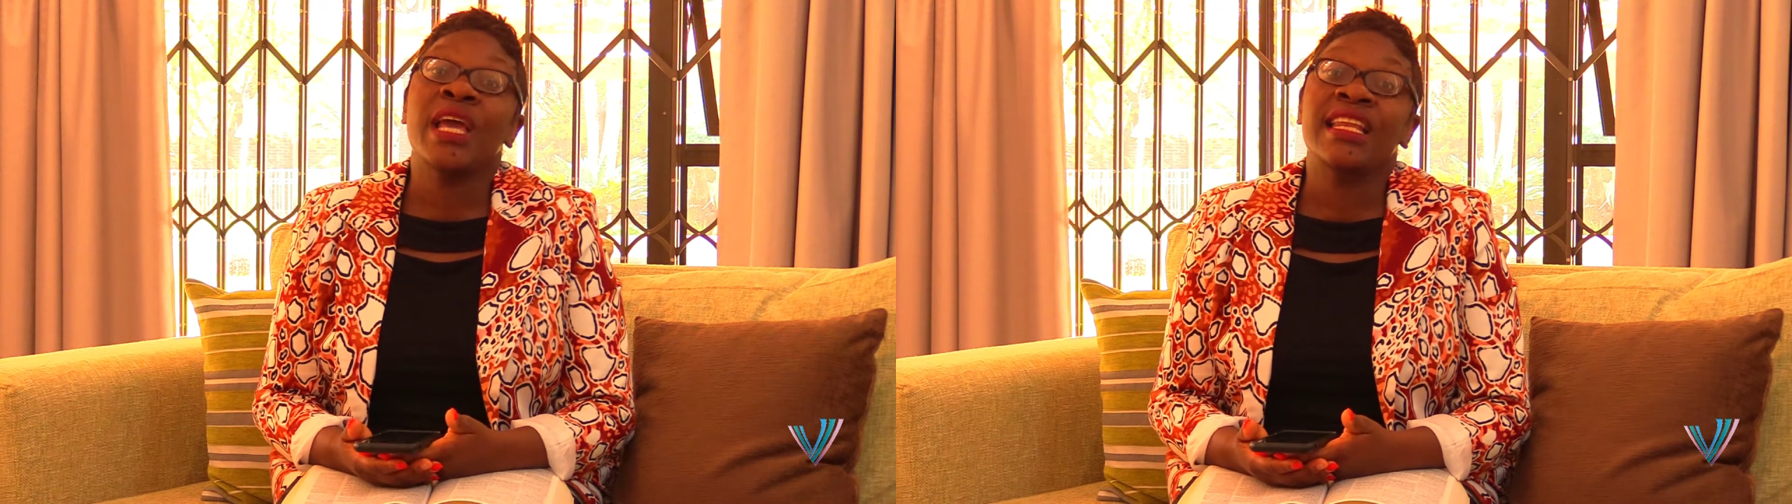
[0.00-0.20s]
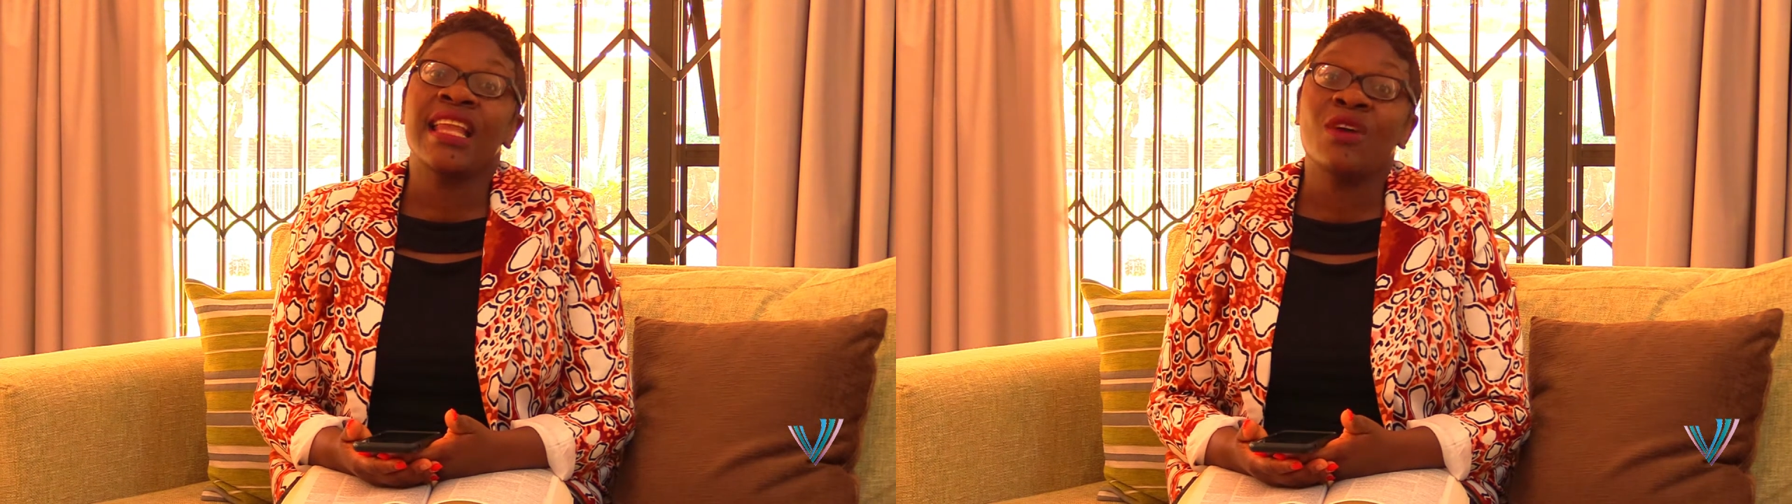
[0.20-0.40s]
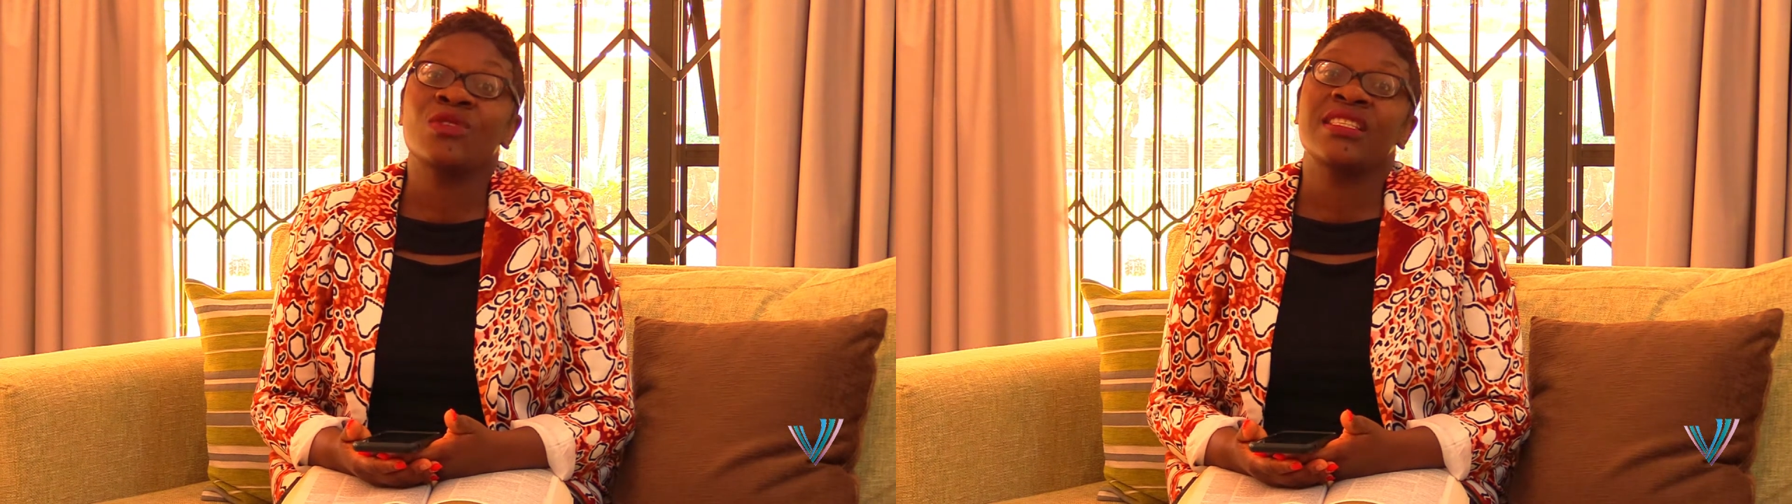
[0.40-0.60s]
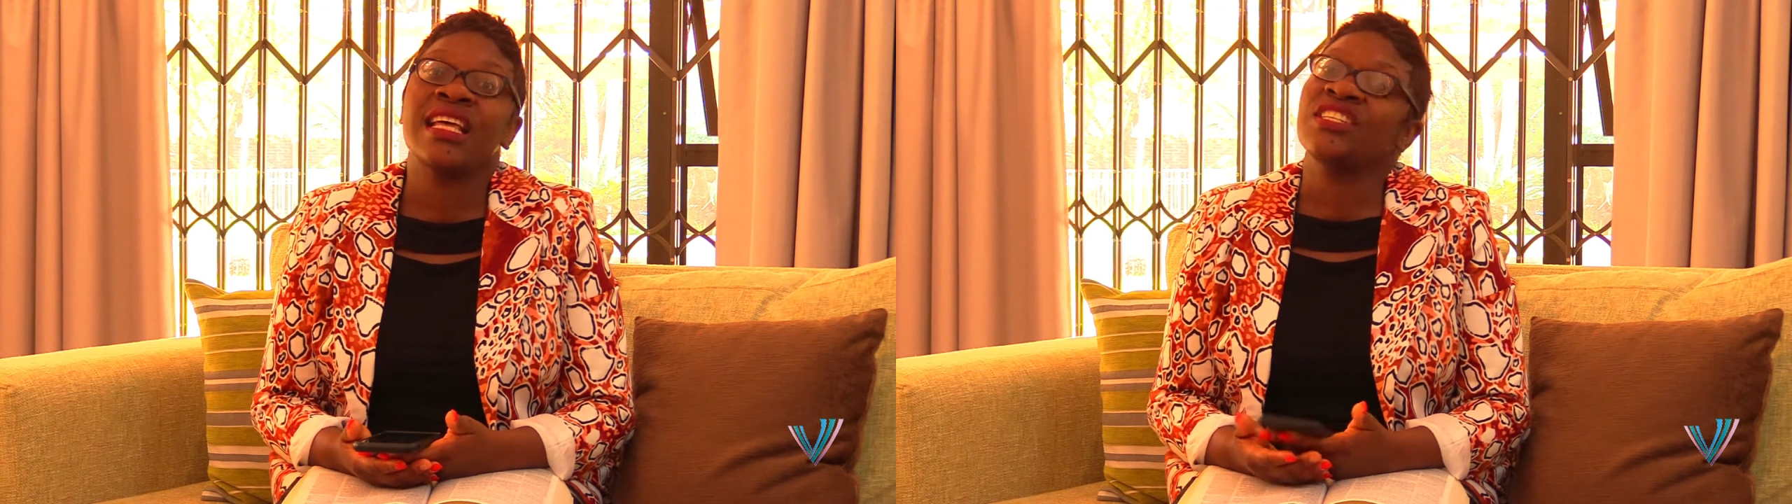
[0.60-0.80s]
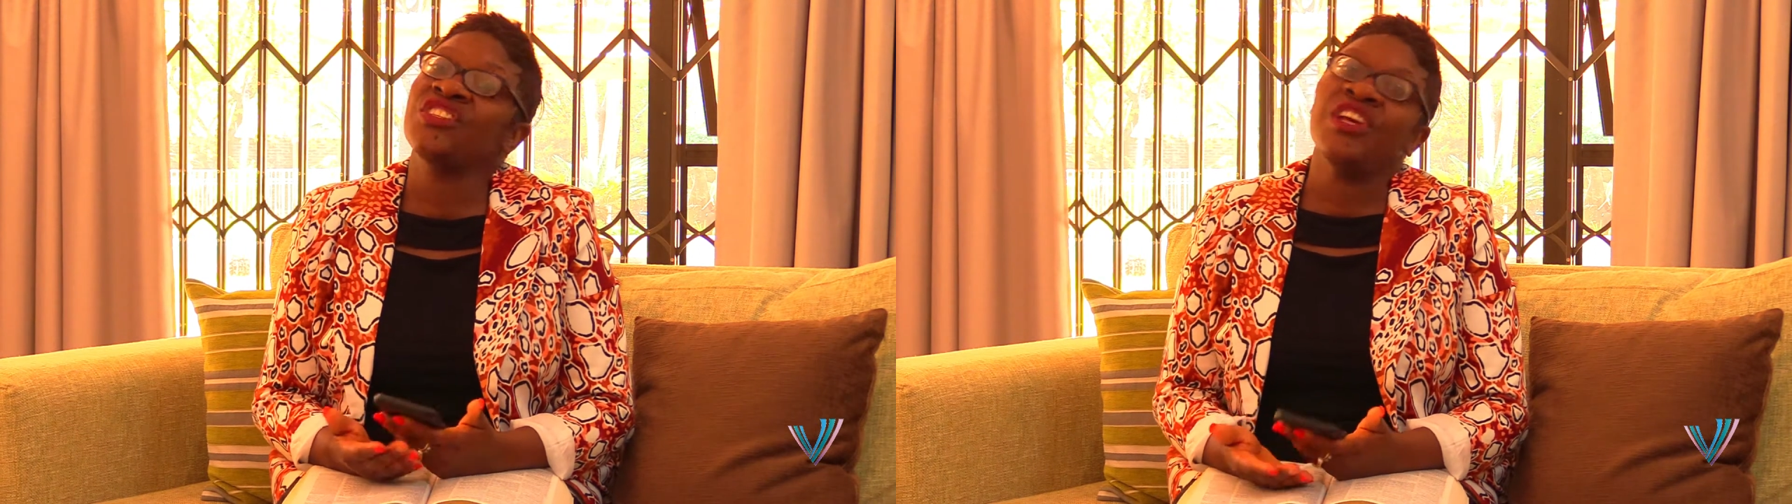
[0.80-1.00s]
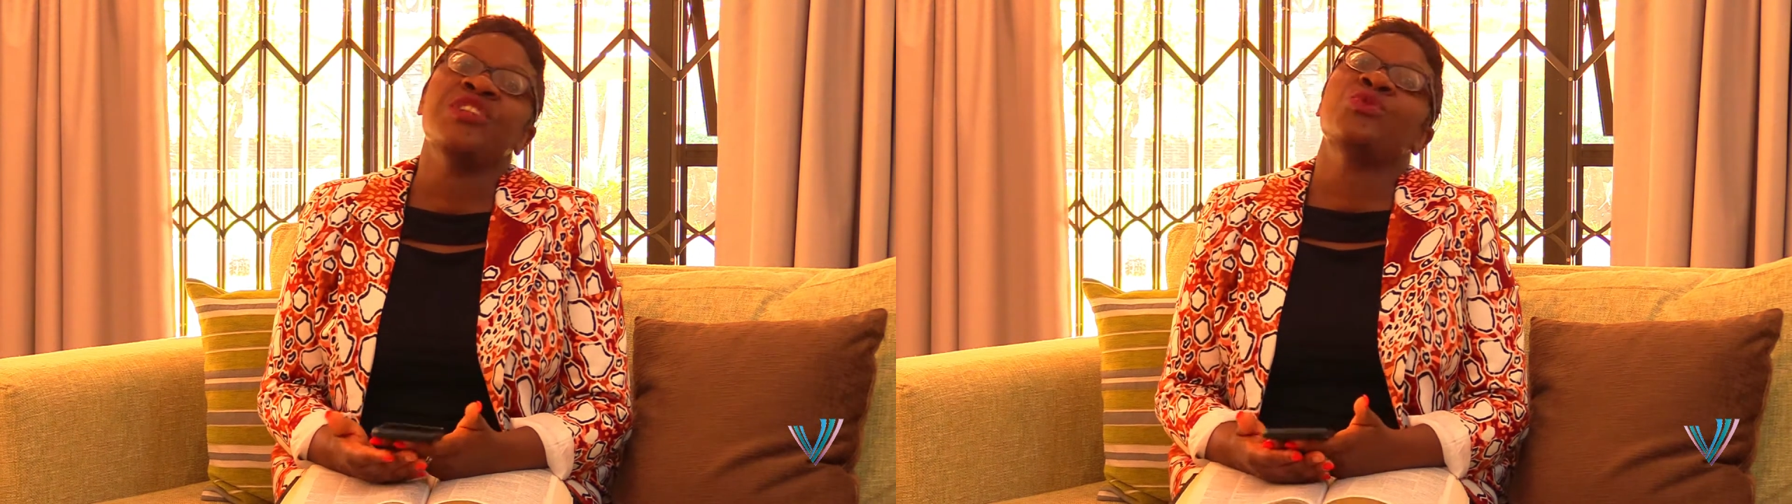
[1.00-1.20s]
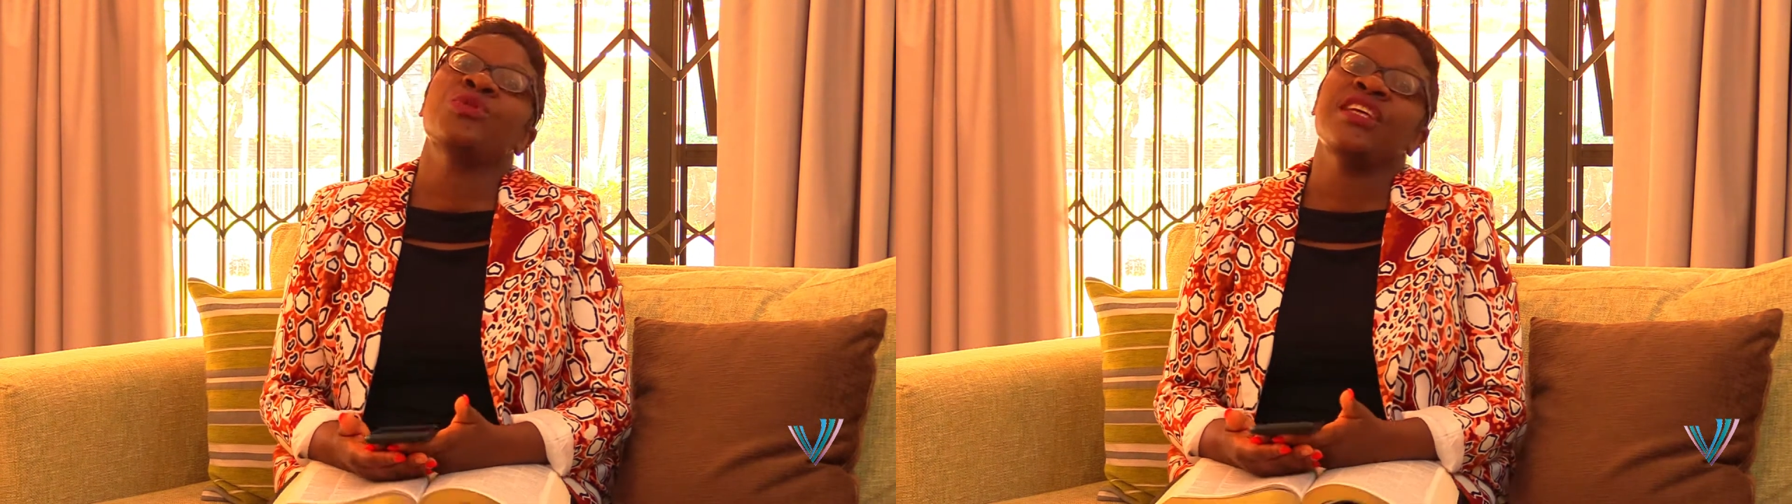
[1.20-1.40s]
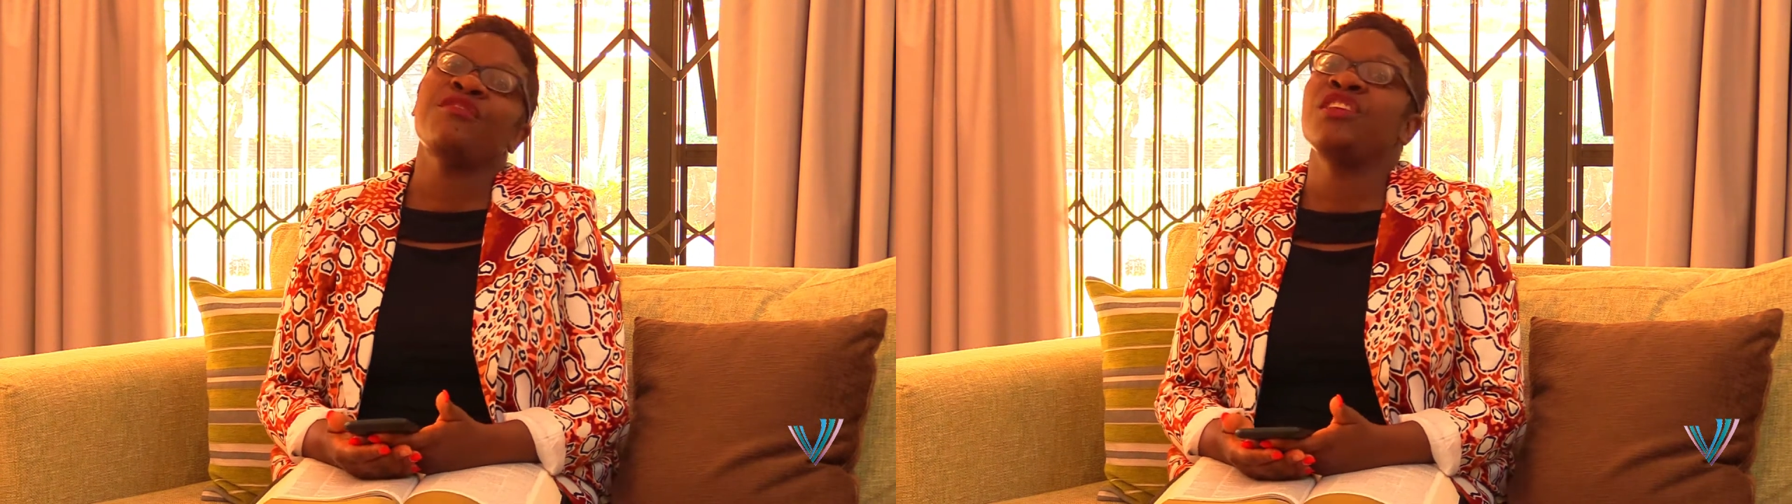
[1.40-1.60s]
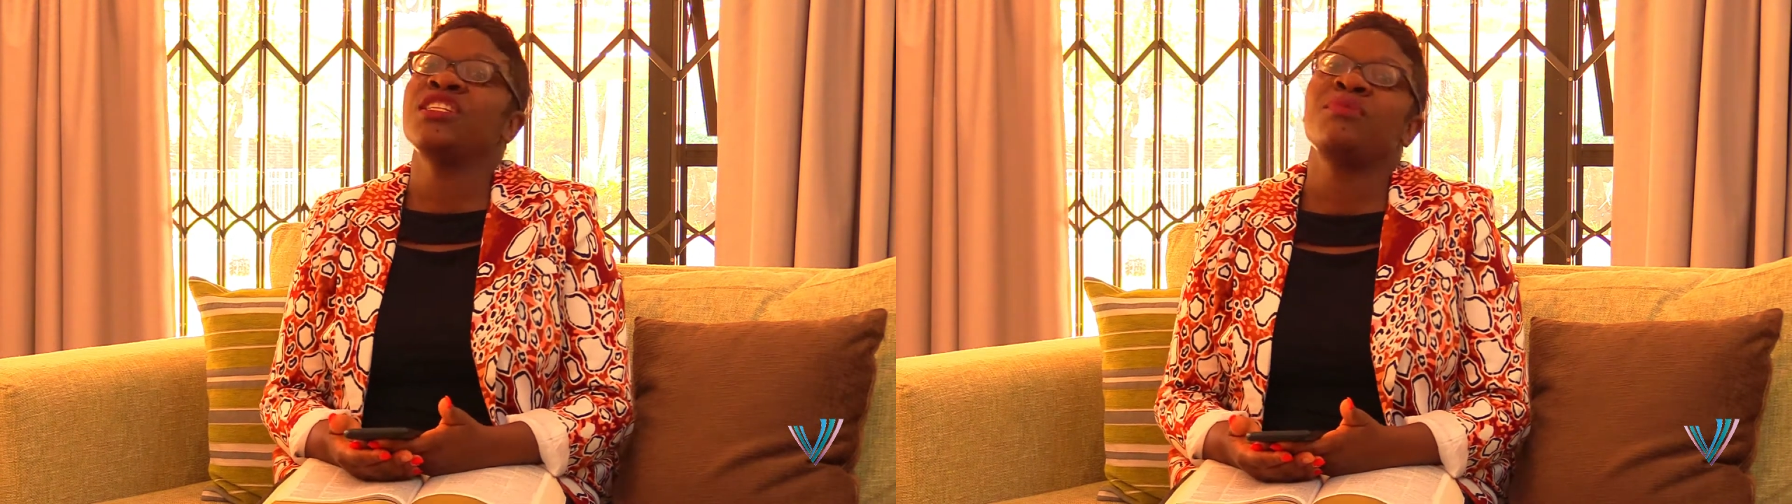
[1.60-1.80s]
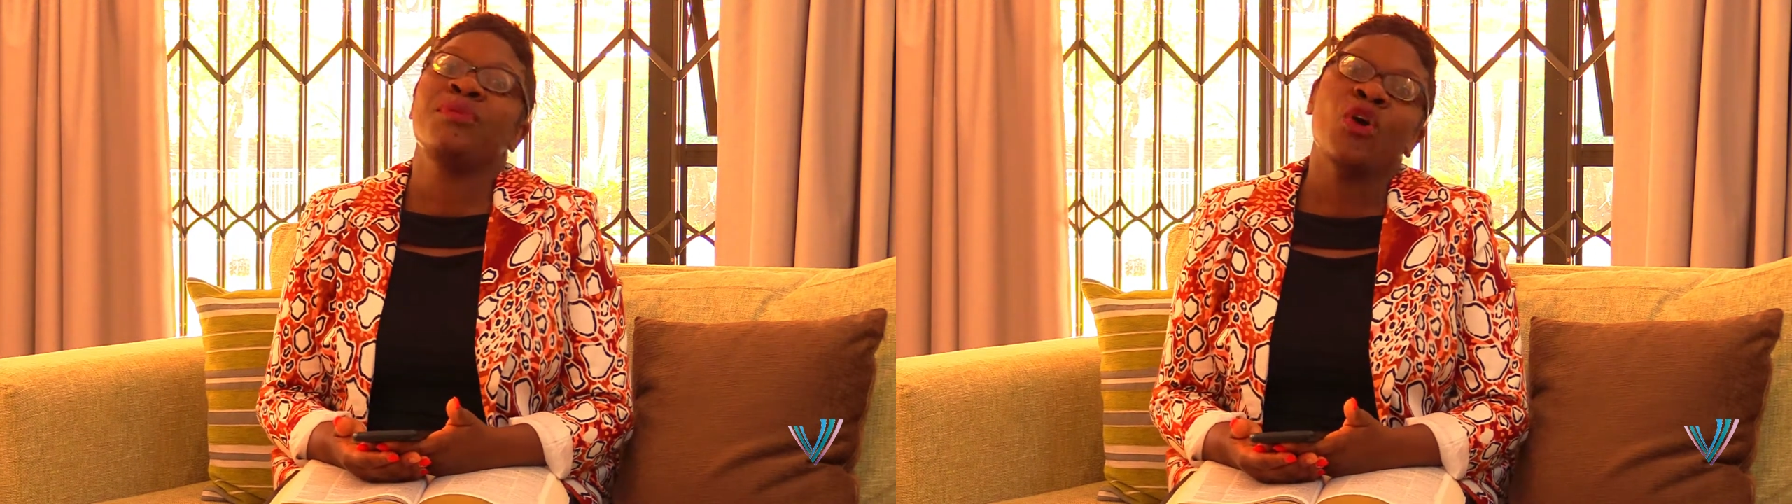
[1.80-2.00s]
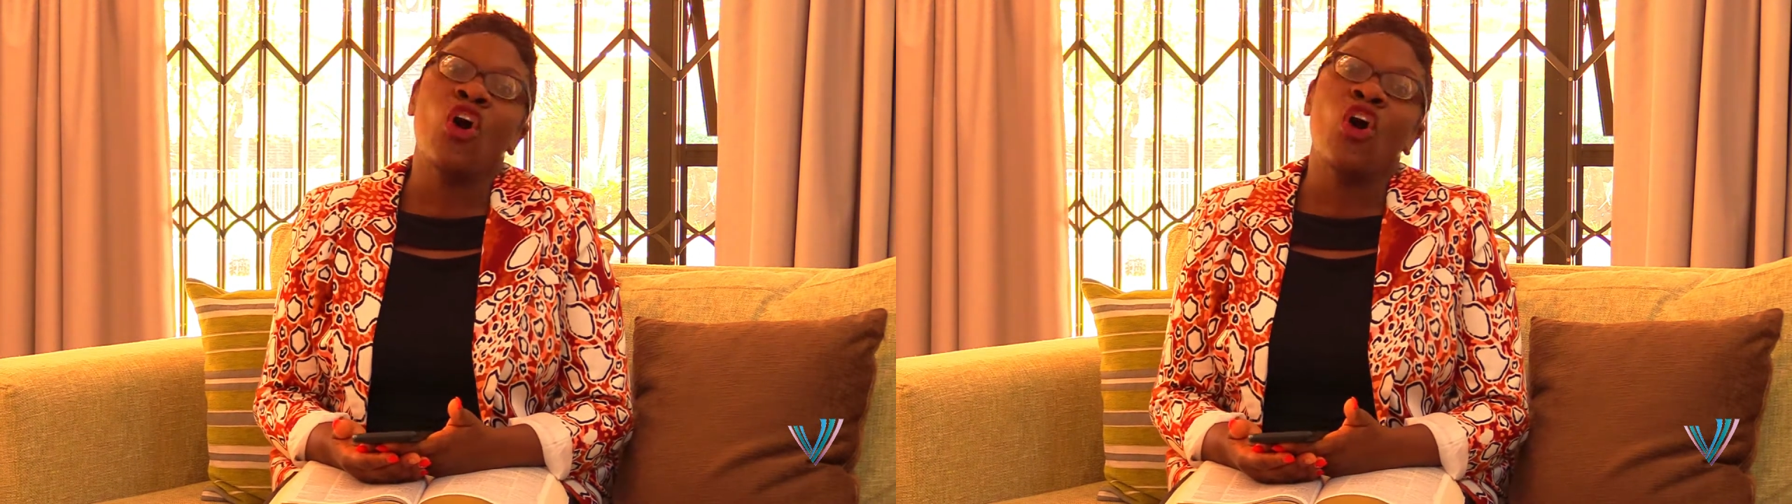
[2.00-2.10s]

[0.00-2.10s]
announce that church will definitely be